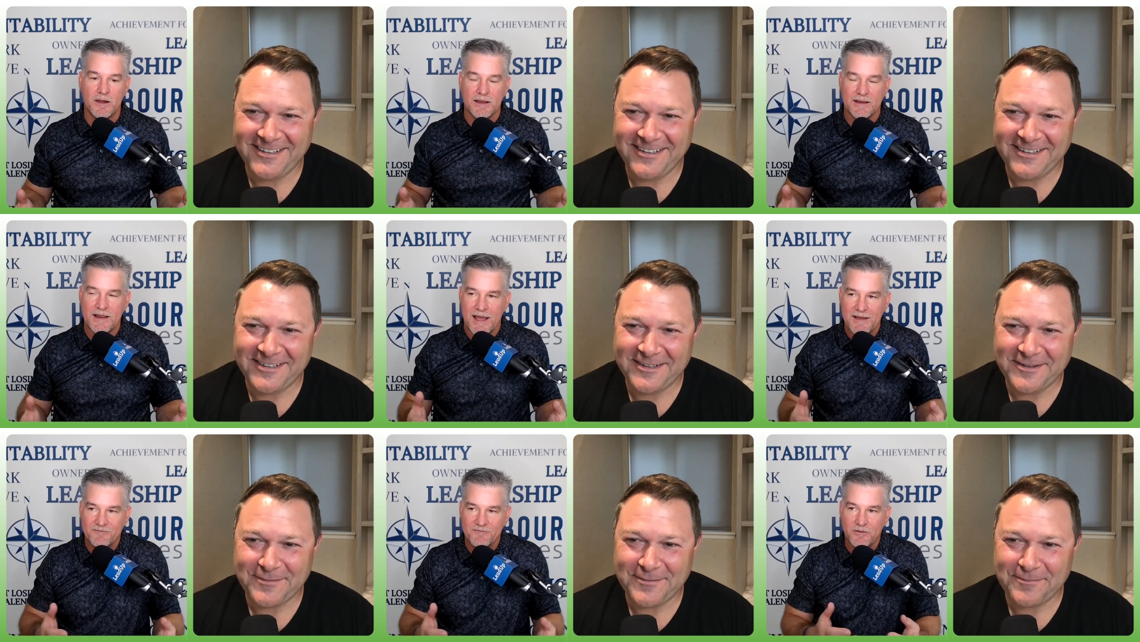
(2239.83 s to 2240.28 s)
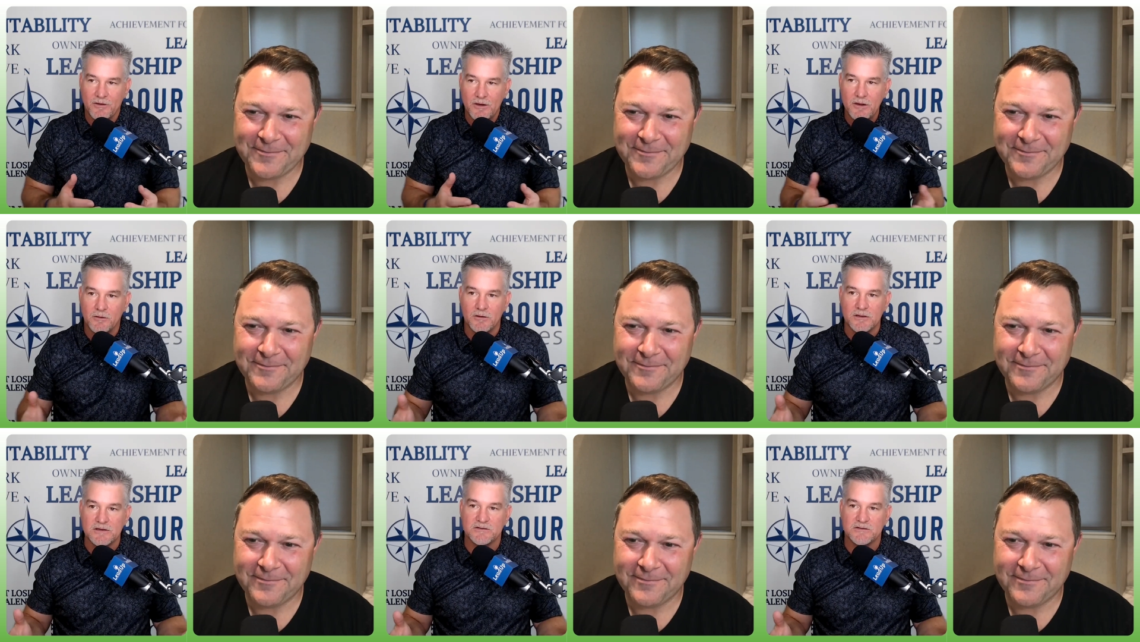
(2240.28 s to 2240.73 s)
Speaker 1: Like, I've
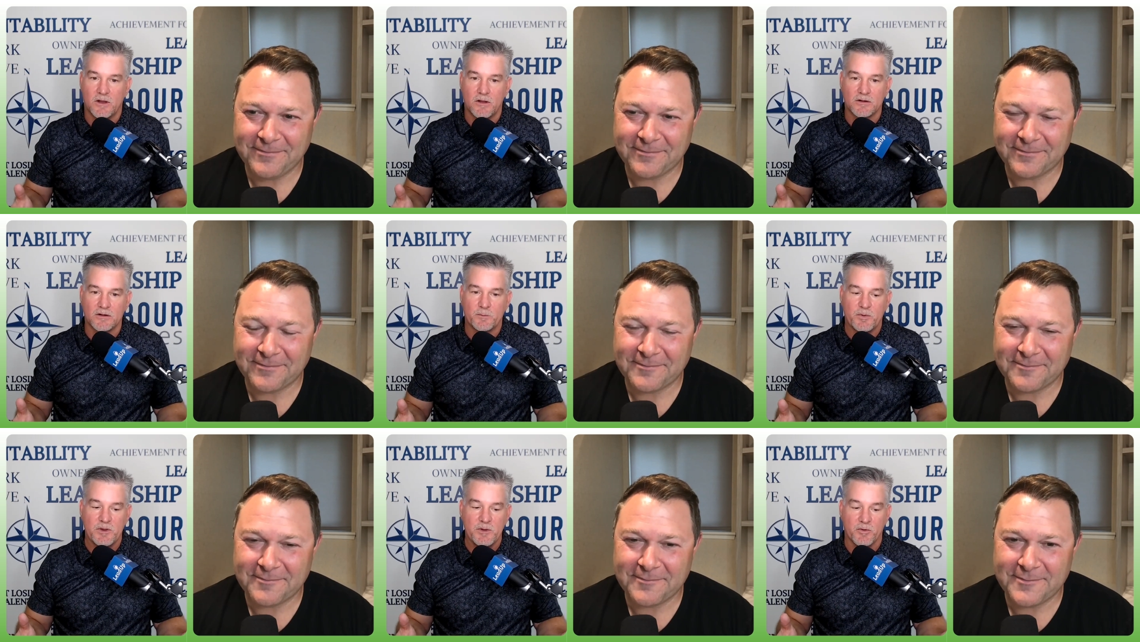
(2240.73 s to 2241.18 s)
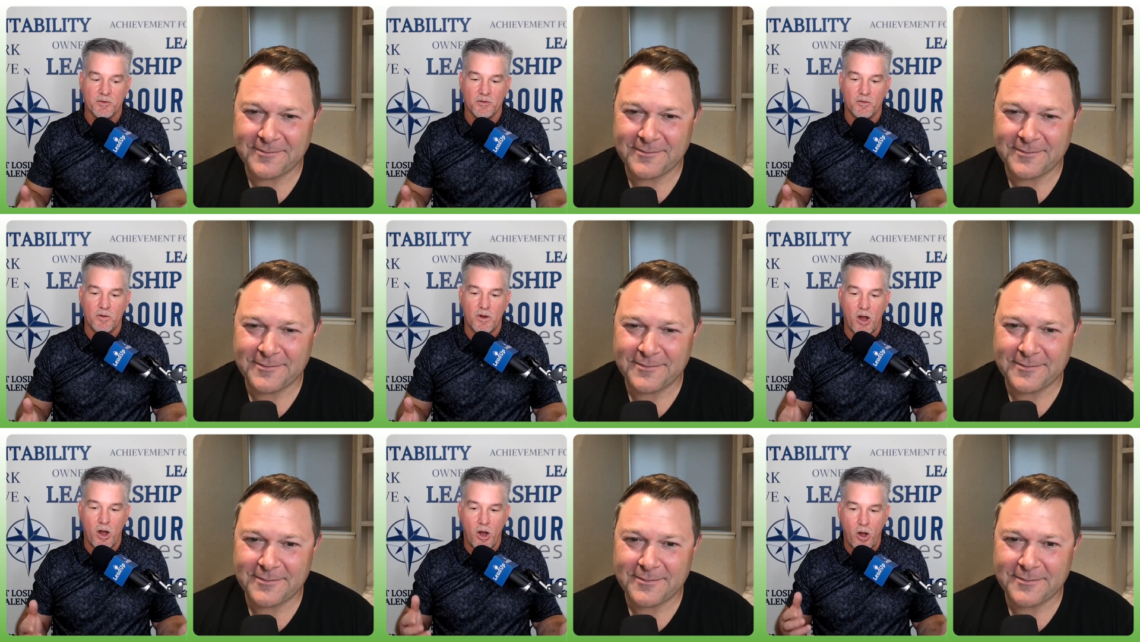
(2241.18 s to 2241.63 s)
literally talked to
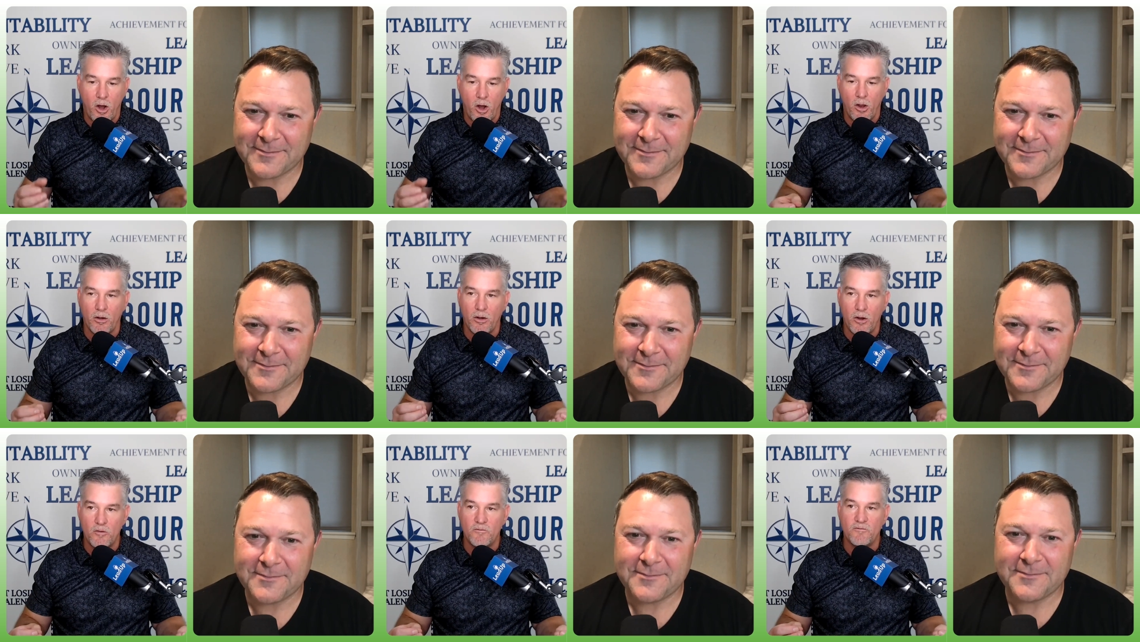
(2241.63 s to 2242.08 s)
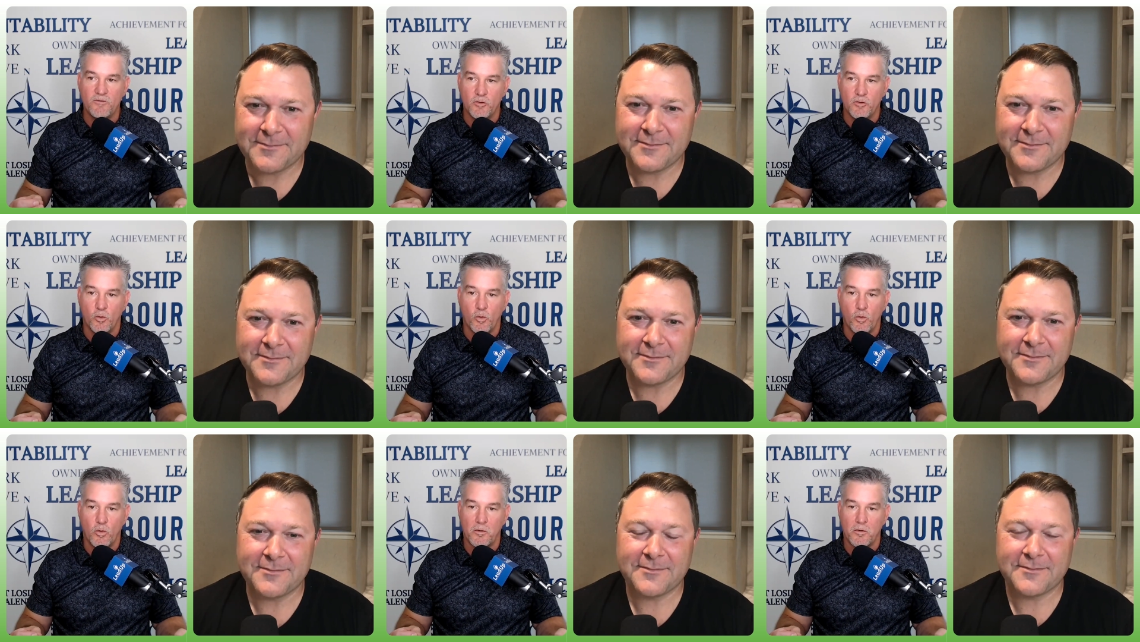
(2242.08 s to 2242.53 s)
people all over
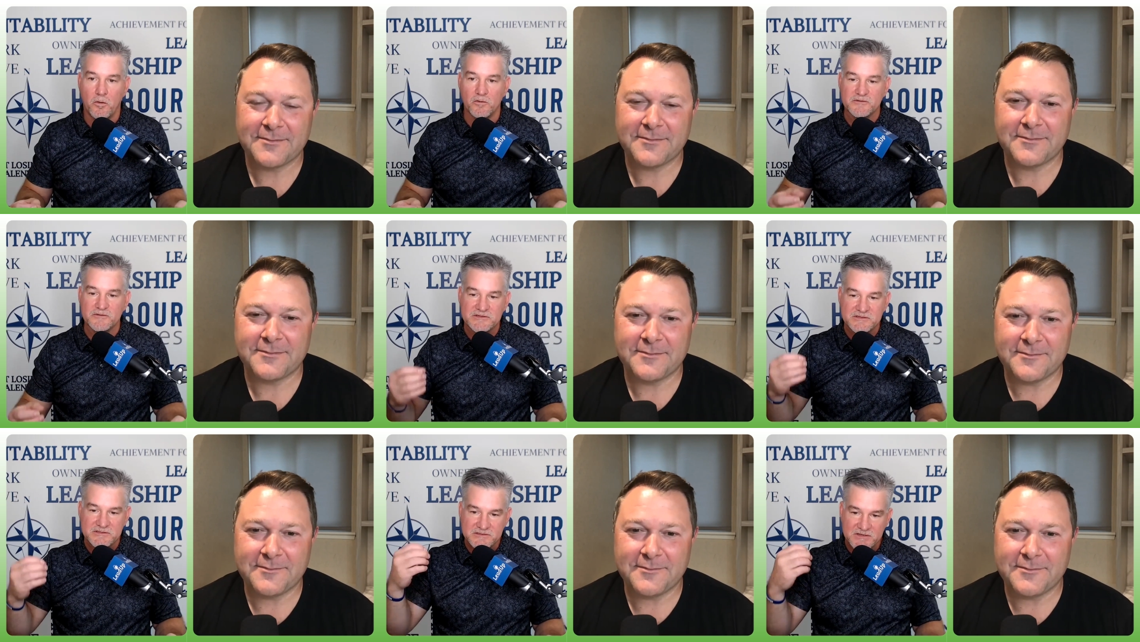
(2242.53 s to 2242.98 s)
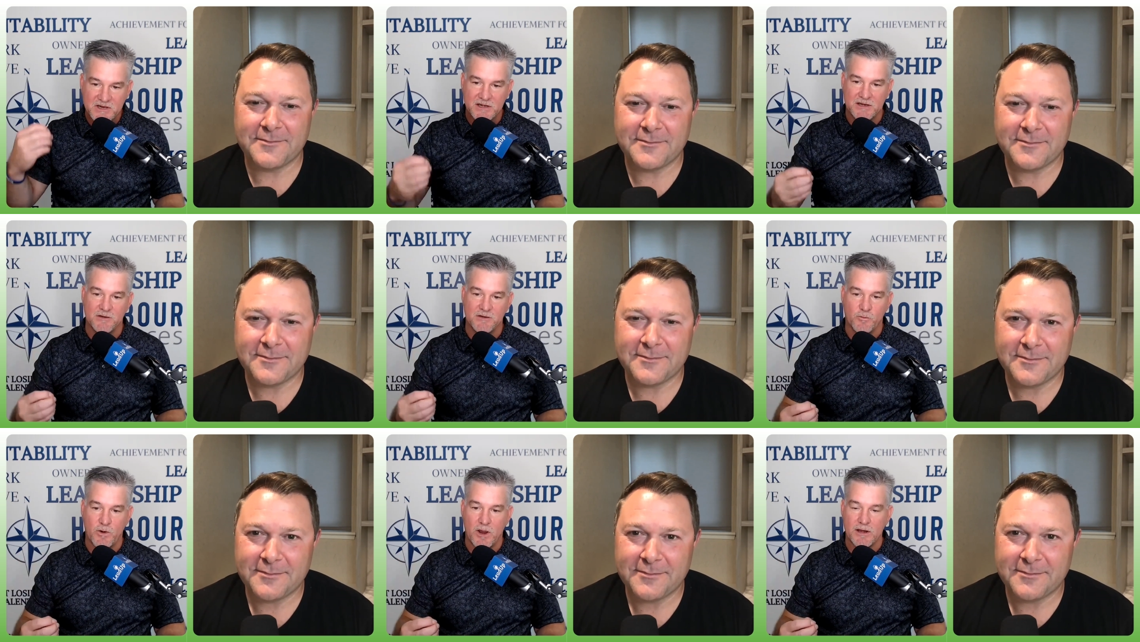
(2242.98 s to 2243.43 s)
the world
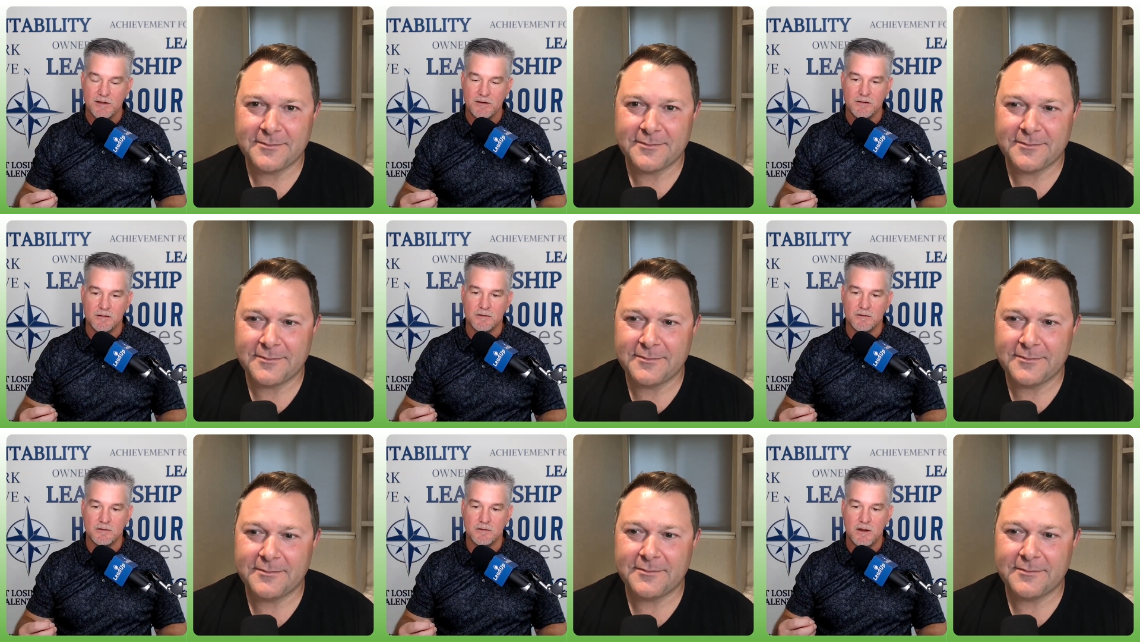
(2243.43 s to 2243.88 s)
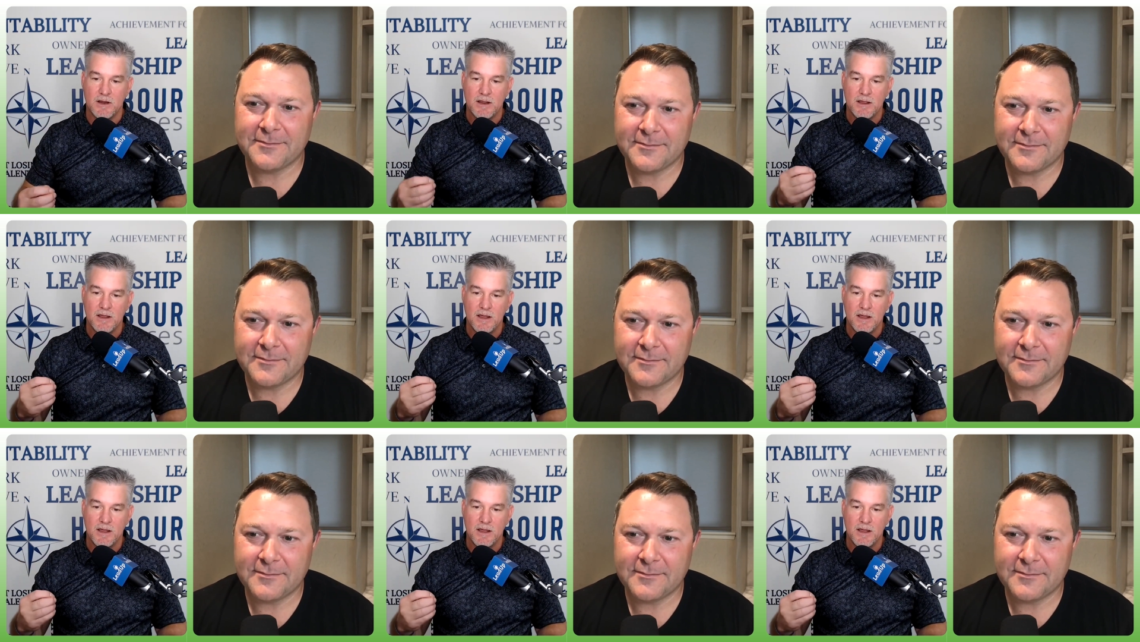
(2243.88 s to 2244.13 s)
sitting right here